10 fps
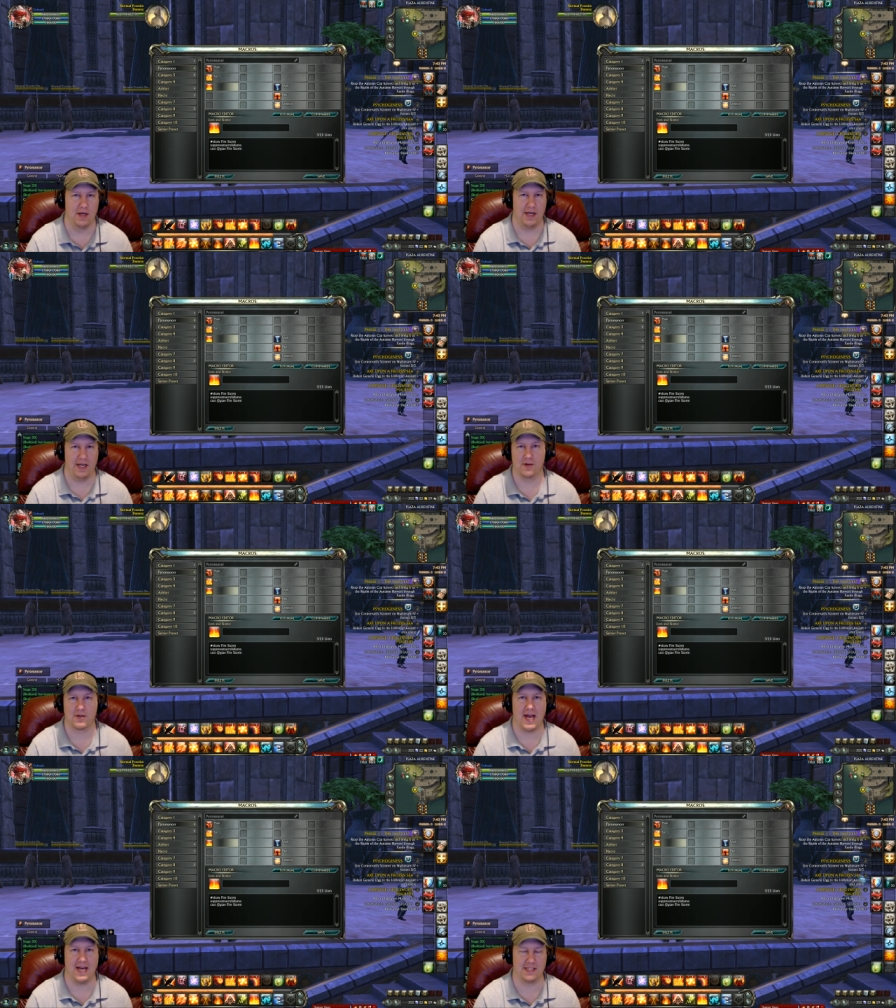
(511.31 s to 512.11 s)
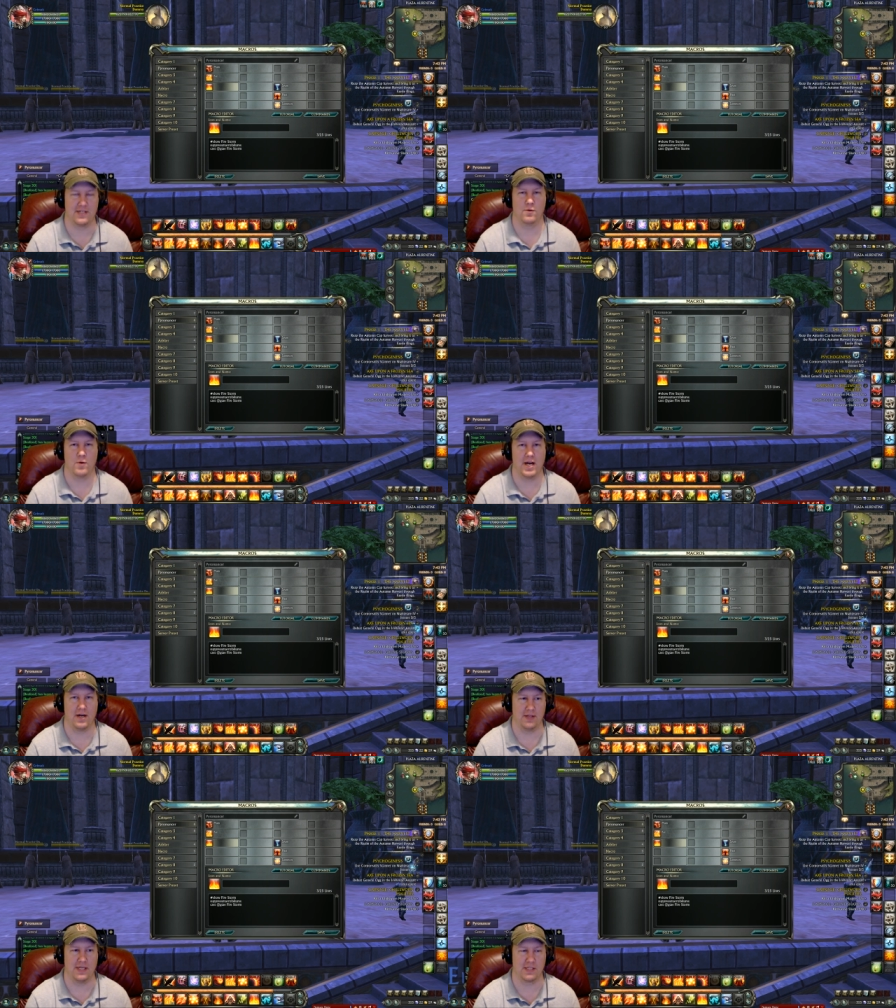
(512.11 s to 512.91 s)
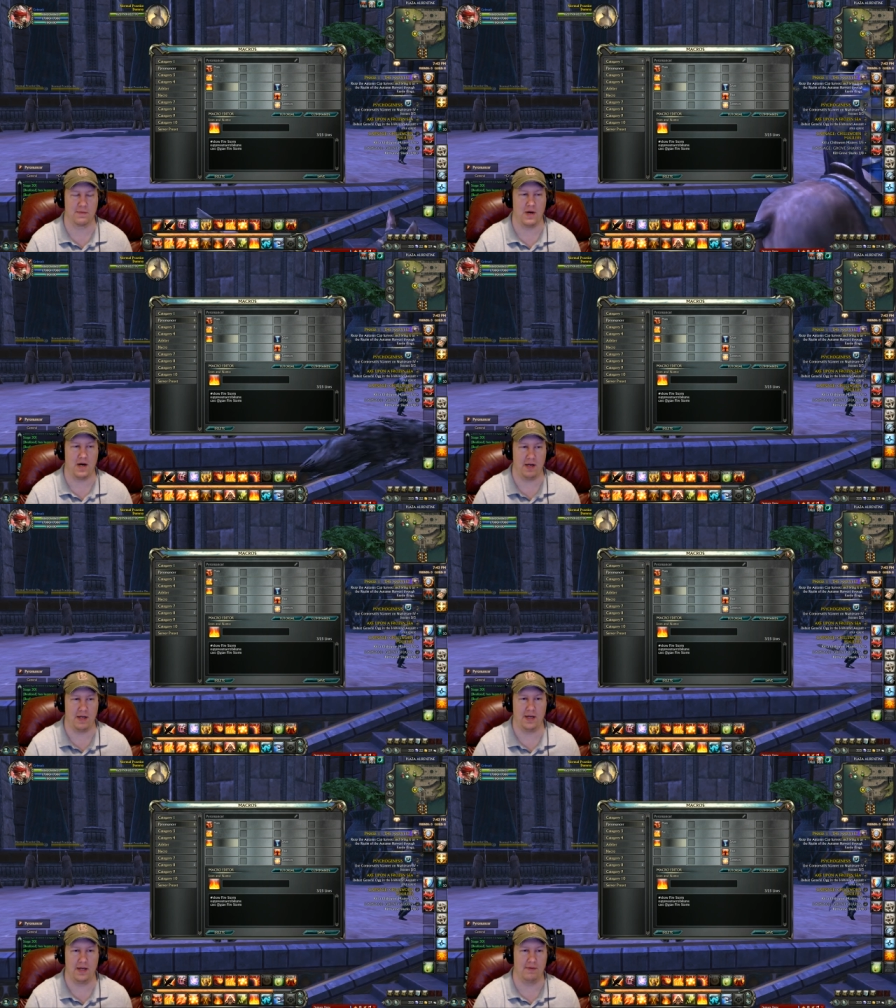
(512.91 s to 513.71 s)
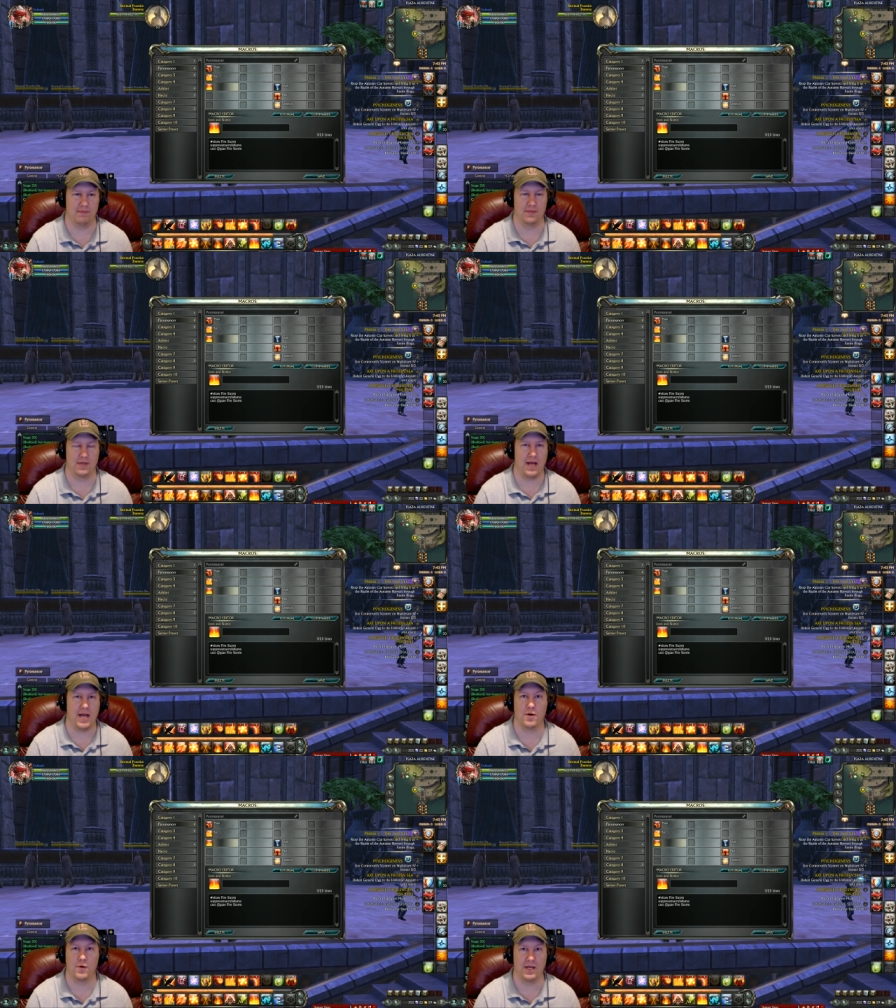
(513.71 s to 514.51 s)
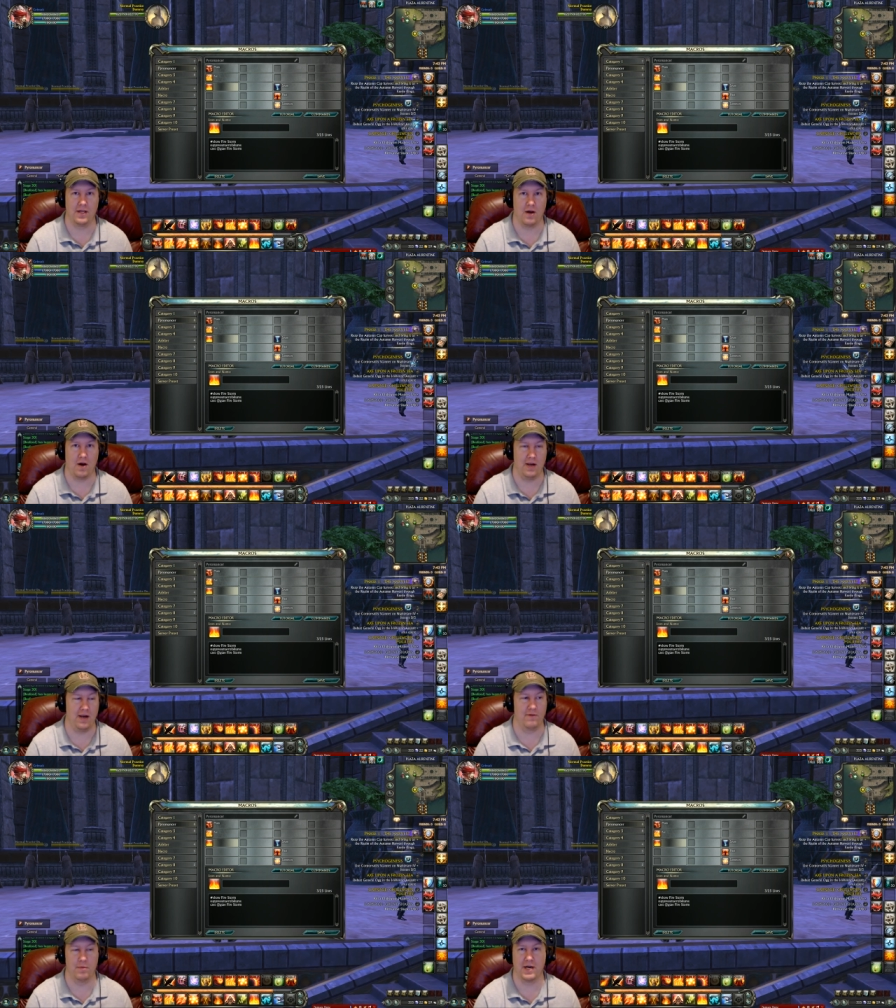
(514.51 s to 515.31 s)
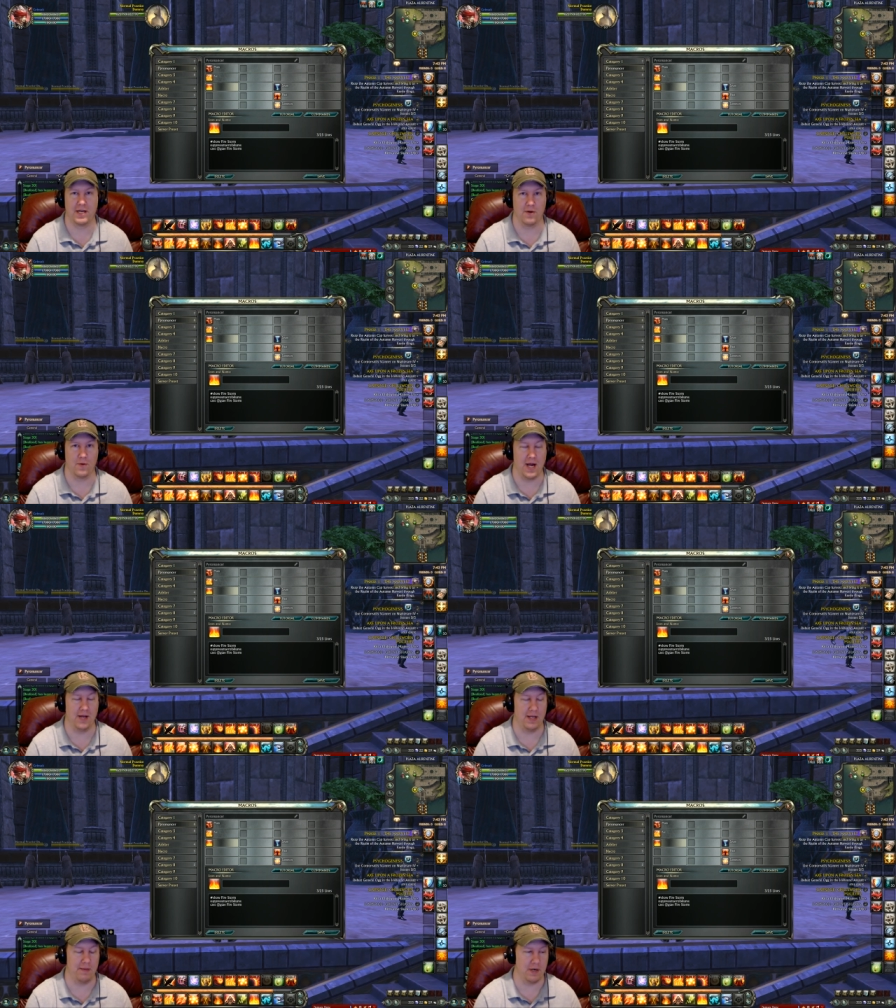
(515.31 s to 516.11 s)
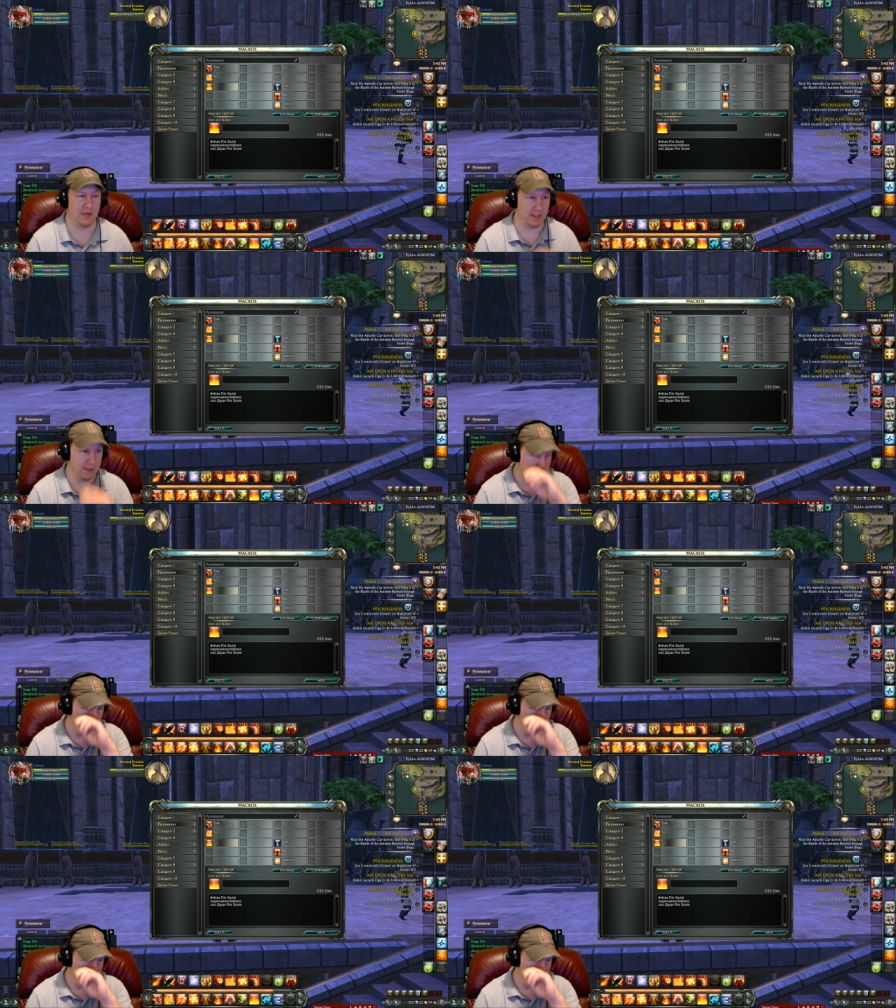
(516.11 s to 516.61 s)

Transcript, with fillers: it'll cast it right on that spot and AoE everybody around that person.